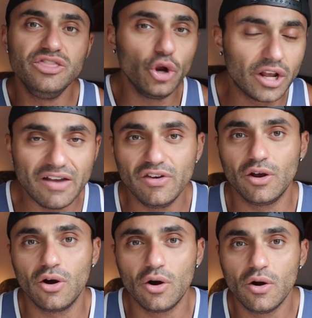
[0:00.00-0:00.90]
You're
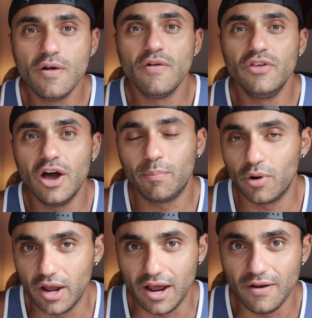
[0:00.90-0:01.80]
giving her the
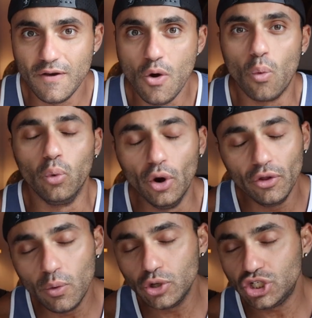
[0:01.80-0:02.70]
upper hand.
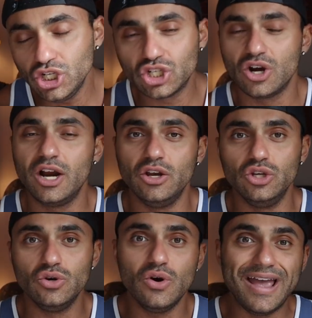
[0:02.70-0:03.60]
Really what she's trying to
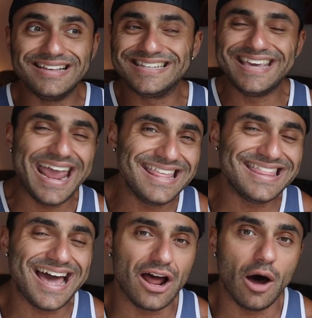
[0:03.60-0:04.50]
do is
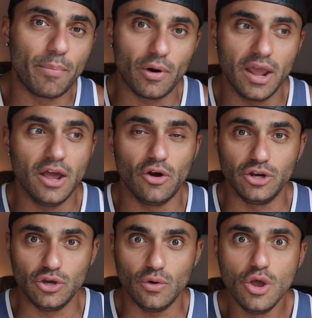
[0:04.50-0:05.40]
gain that upper hand
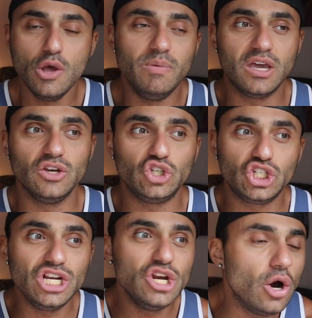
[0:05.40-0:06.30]
on you because
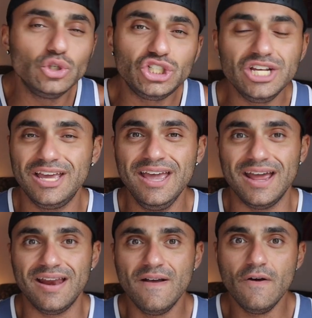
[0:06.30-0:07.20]
she knows she
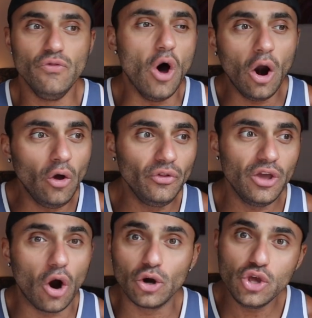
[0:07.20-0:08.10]
can. Not
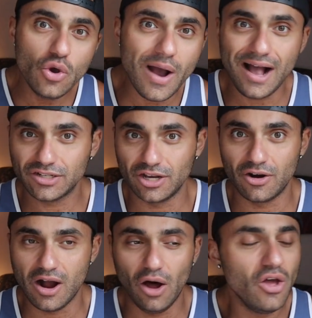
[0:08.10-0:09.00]
only are you asking
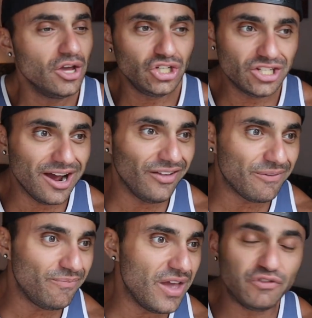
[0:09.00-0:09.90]
her out, she's got
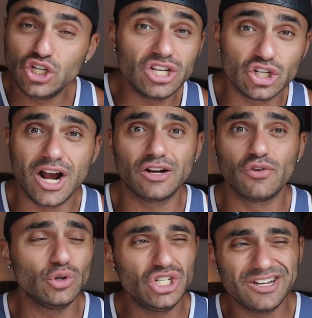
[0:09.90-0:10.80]
like, if she's an attractive
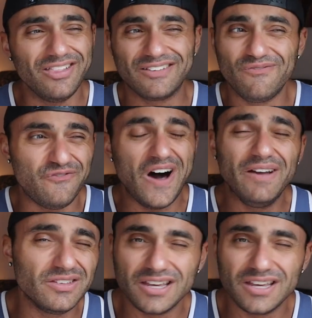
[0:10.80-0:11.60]
girl, she's got like five to